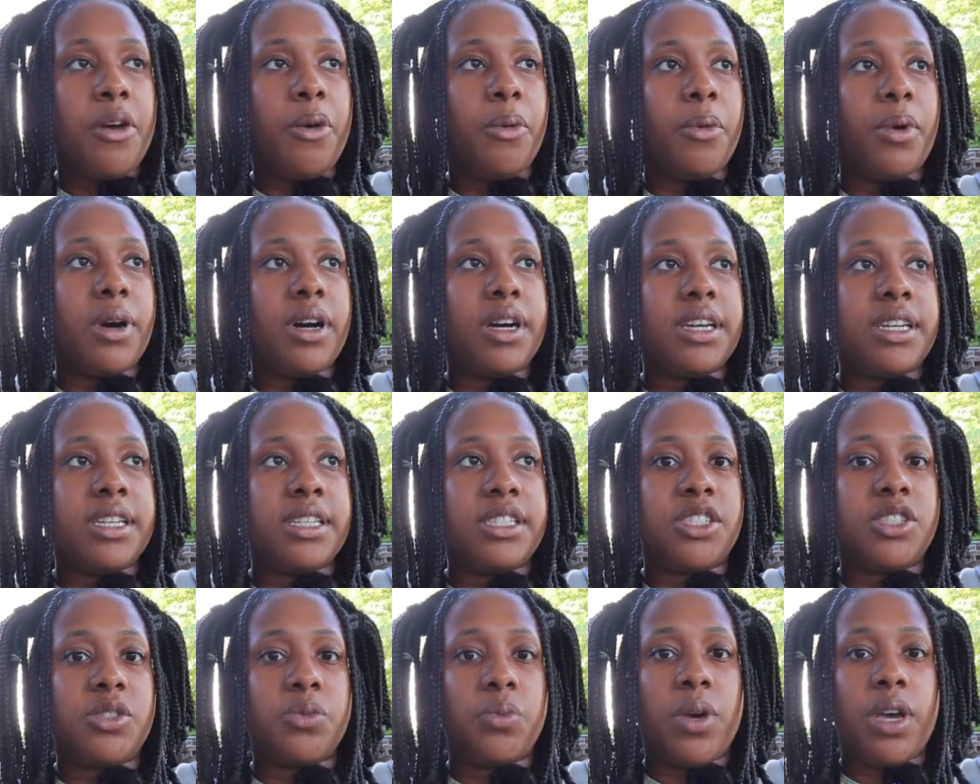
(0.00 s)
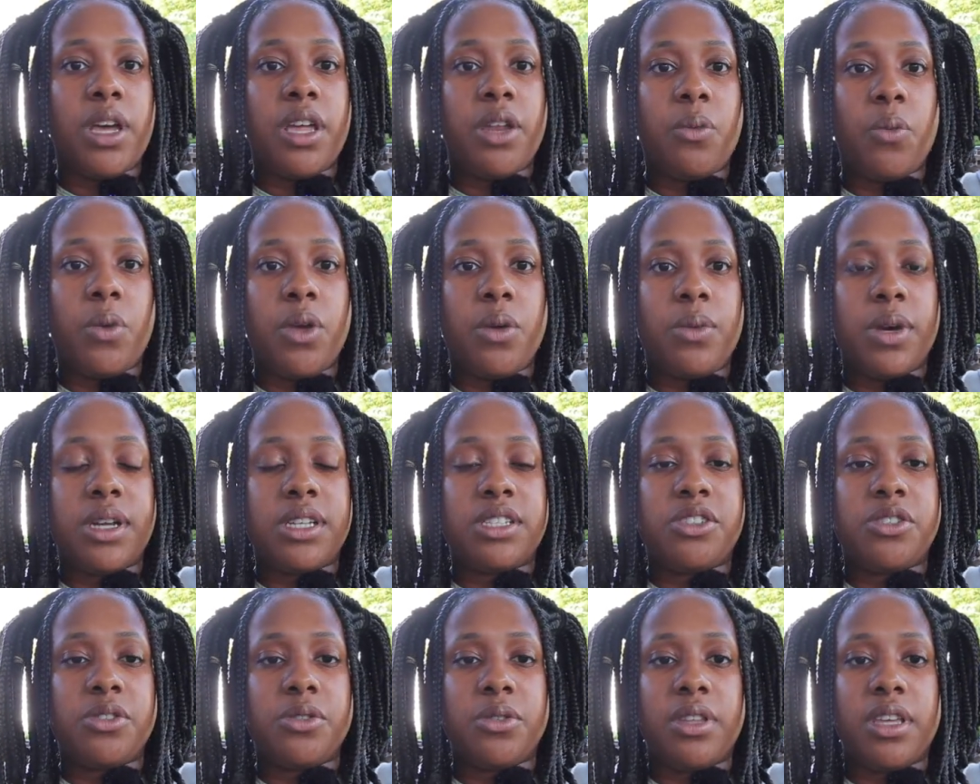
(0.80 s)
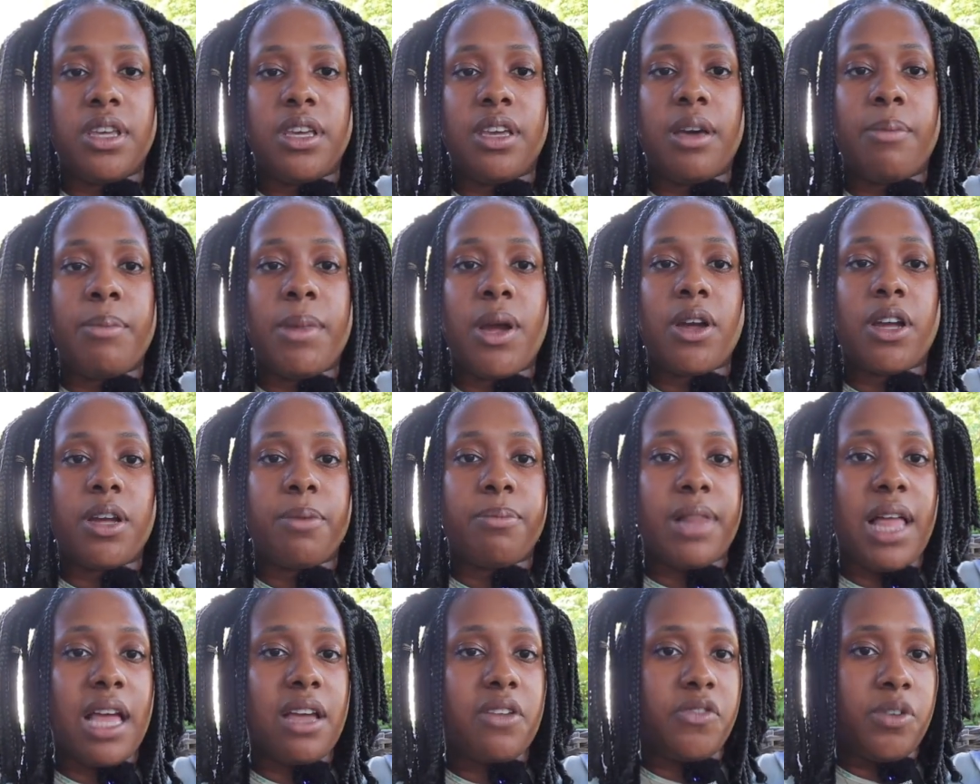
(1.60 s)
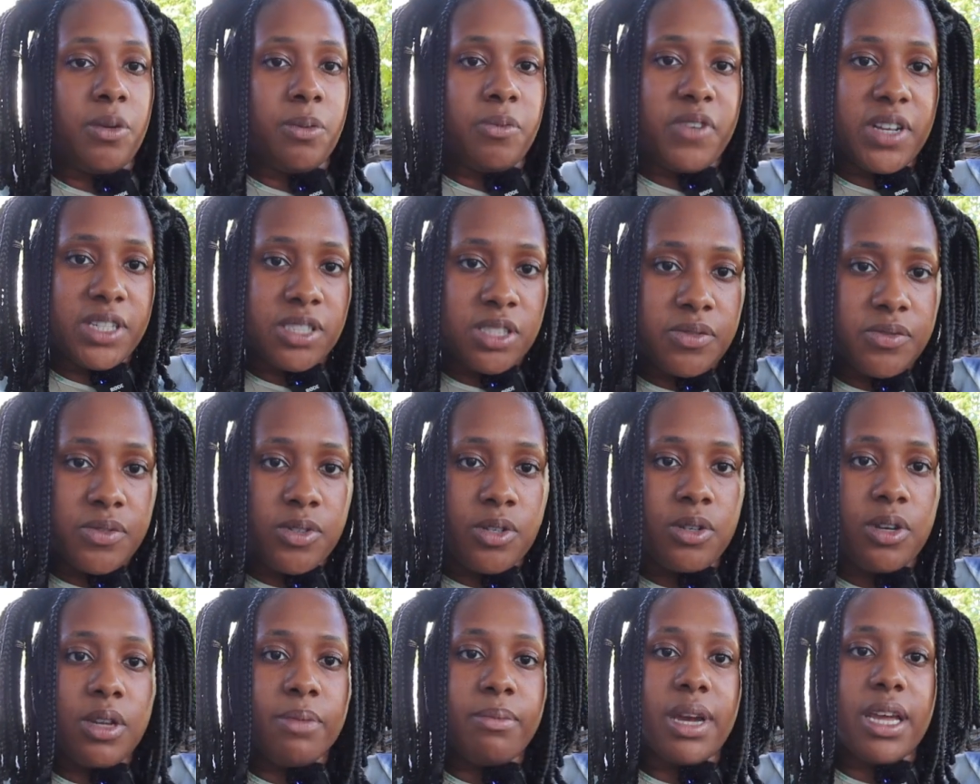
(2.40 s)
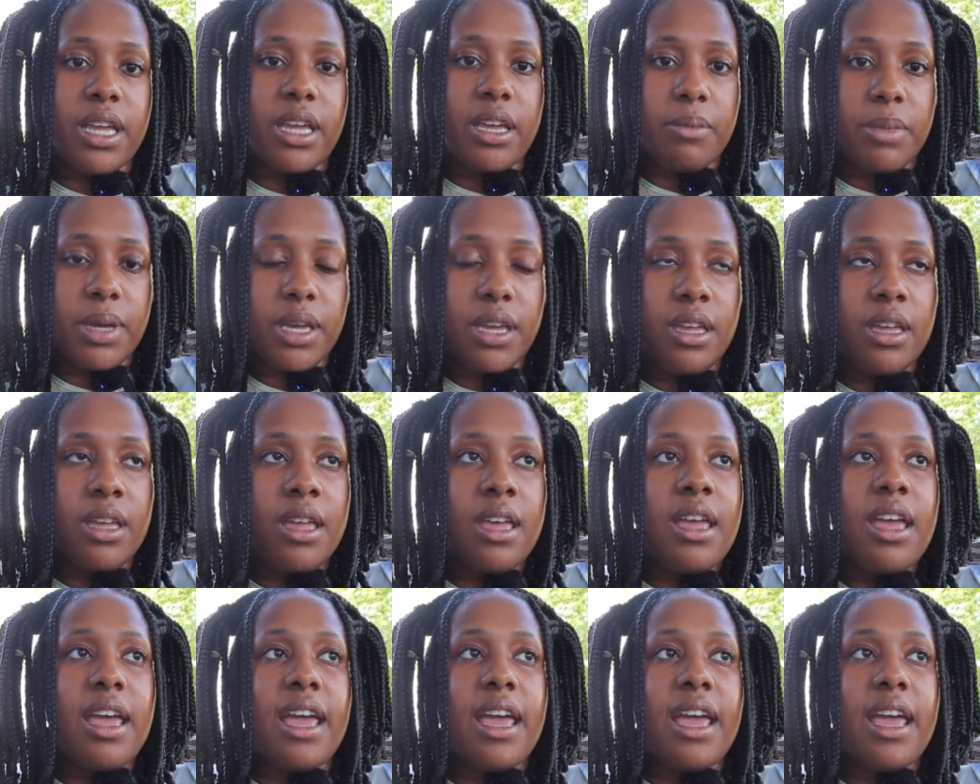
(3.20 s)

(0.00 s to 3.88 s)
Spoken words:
was when we went to the American Black Film Festival in Miami.